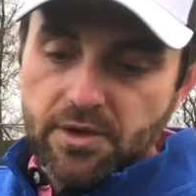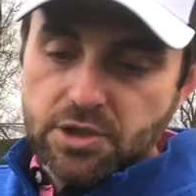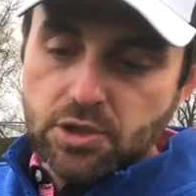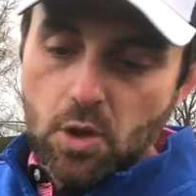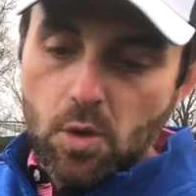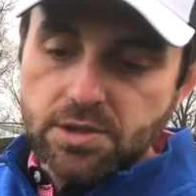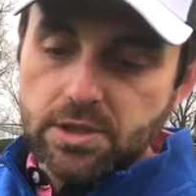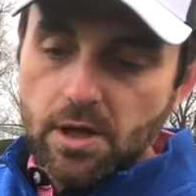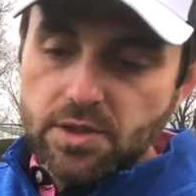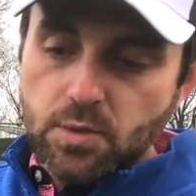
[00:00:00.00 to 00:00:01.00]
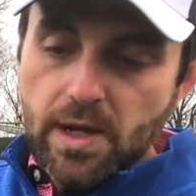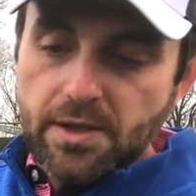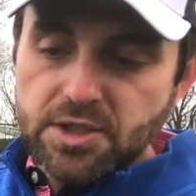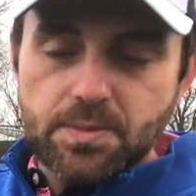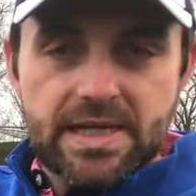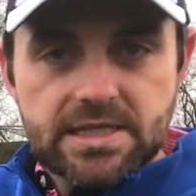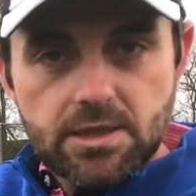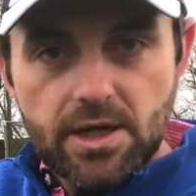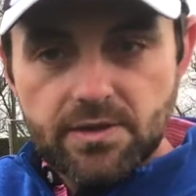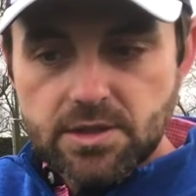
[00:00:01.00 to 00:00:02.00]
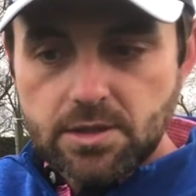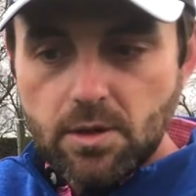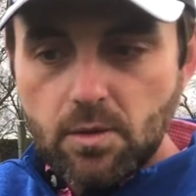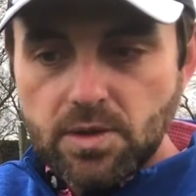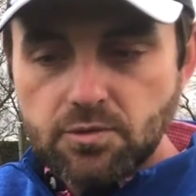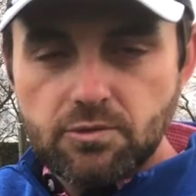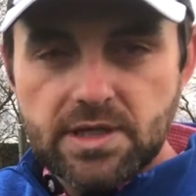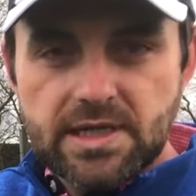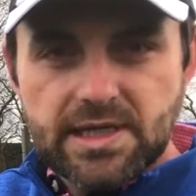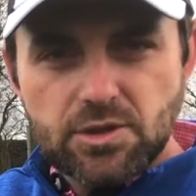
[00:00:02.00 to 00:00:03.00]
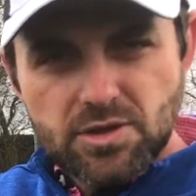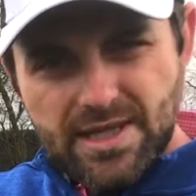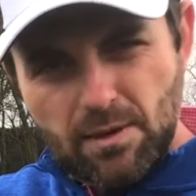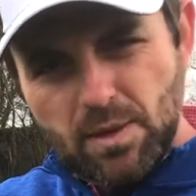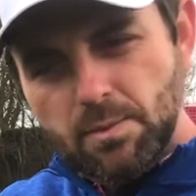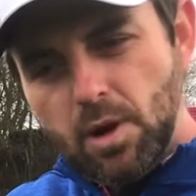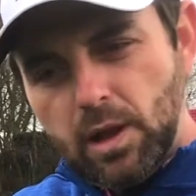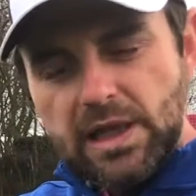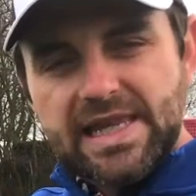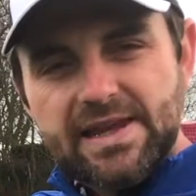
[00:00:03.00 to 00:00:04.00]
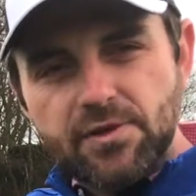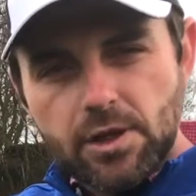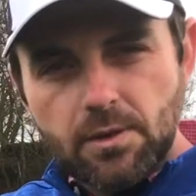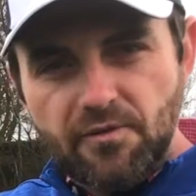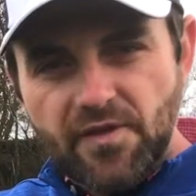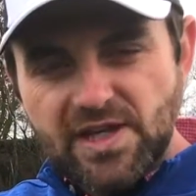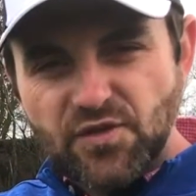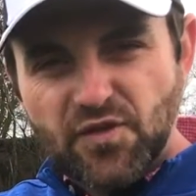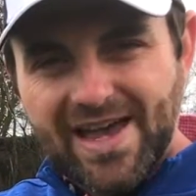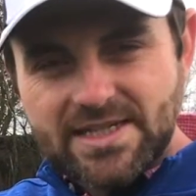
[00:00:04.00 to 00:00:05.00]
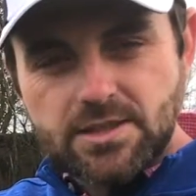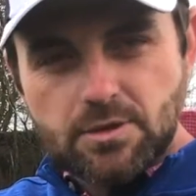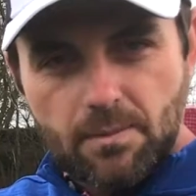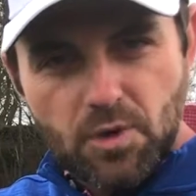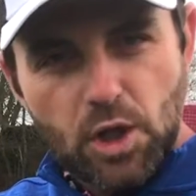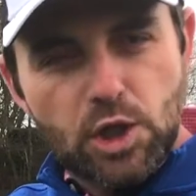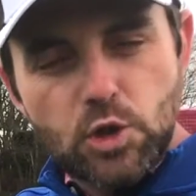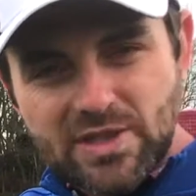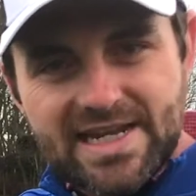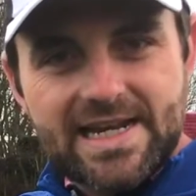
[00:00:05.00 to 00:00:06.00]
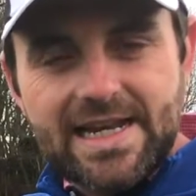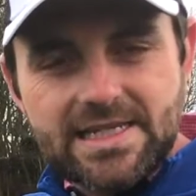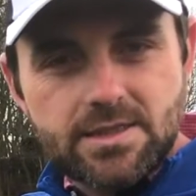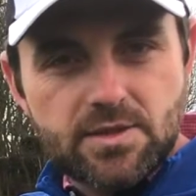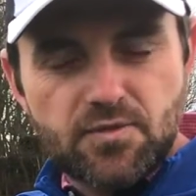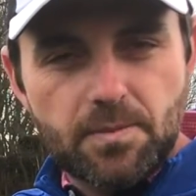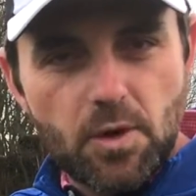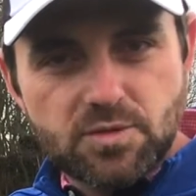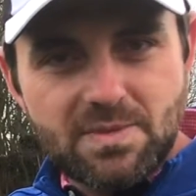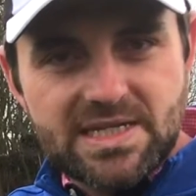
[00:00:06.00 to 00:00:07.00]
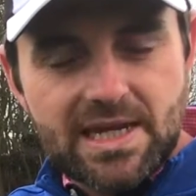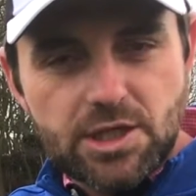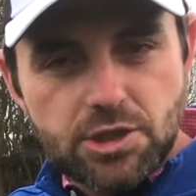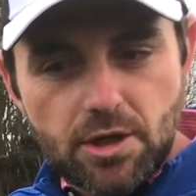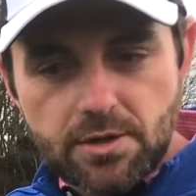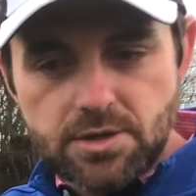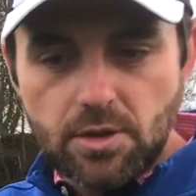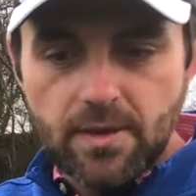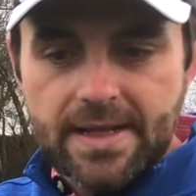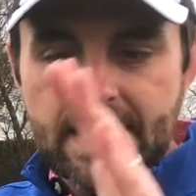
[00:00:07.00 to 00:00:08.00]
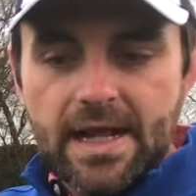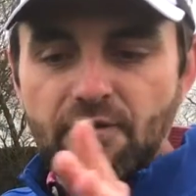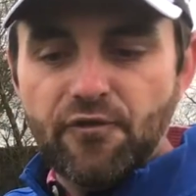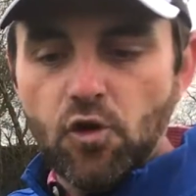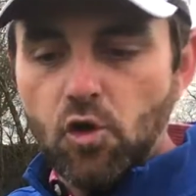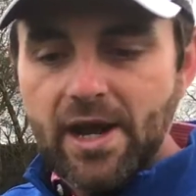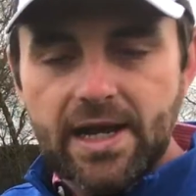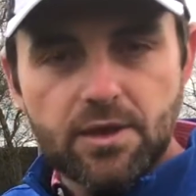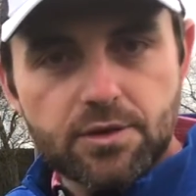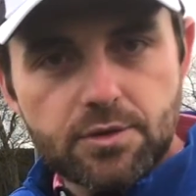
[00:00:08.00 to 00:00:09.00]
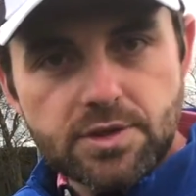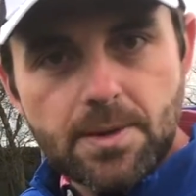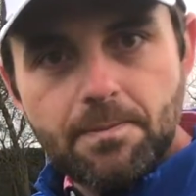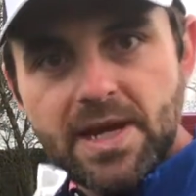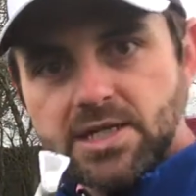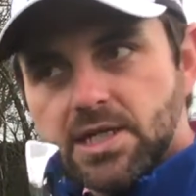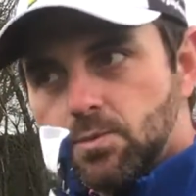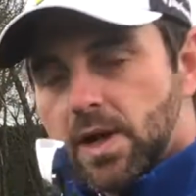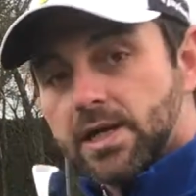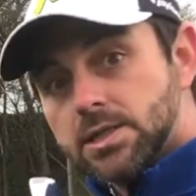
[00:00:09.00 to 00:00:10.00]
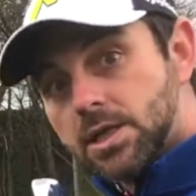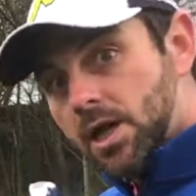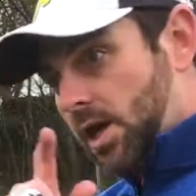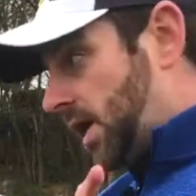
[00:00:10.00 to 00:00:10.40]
got the sole slot as well, the speed slot in the sole, which really does help the ball leave the club face fast, so I'm not losing any distance from those mishit shots. So 4-iron through to pitching wedge